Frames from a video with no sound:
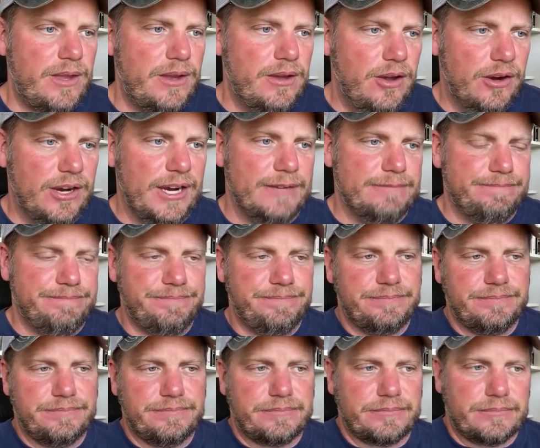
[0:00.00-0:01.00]
Okay.
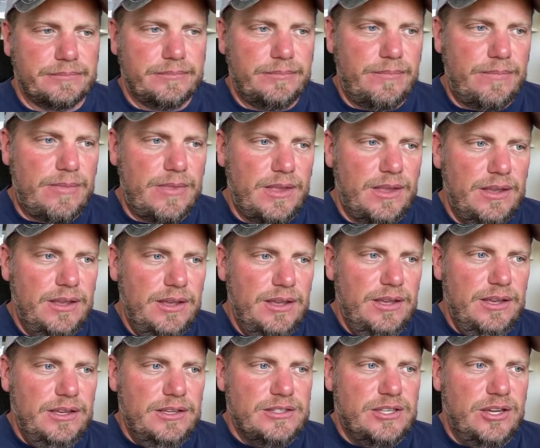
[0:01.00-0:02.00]

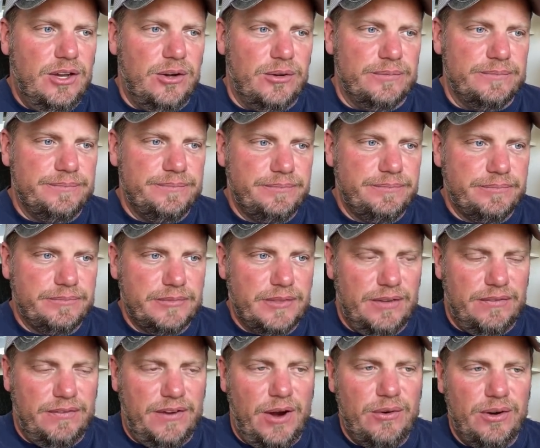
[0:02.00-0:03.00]
So,
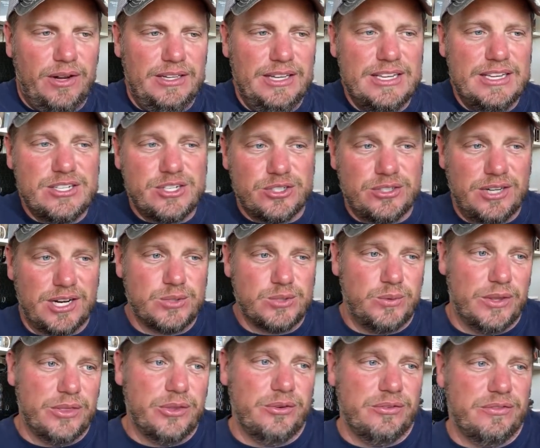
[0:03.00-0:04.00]
if I were to list trucks
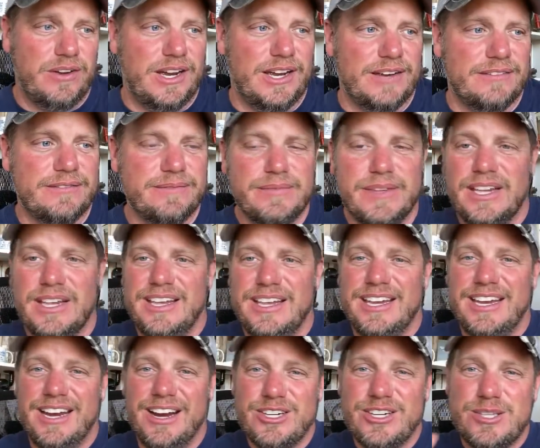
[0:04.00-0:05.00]
one through five,
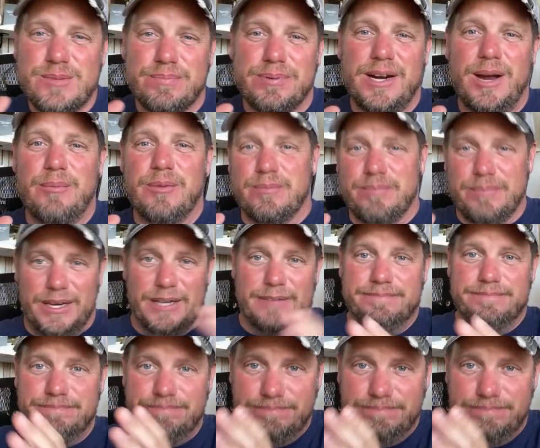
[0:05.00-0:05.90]
here's the problem with me,